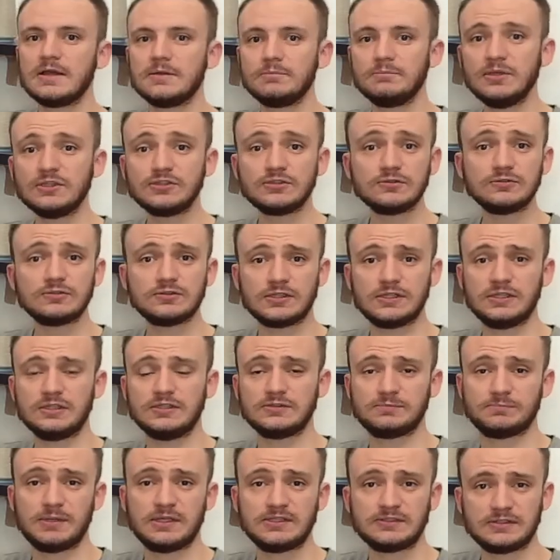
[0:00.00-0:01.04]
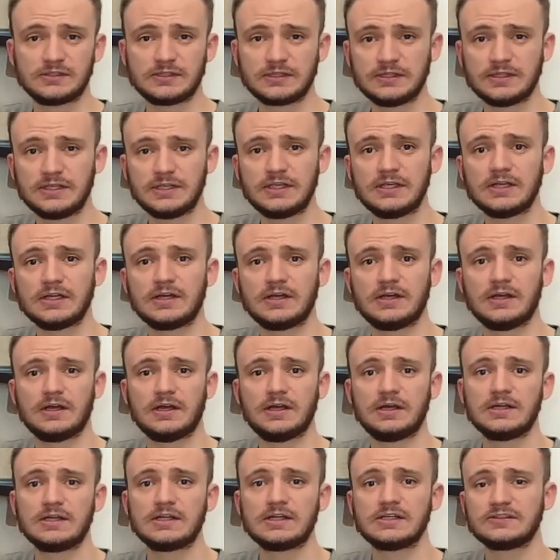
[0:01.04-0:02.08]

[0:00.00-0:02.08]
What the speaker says: Byssus is basically a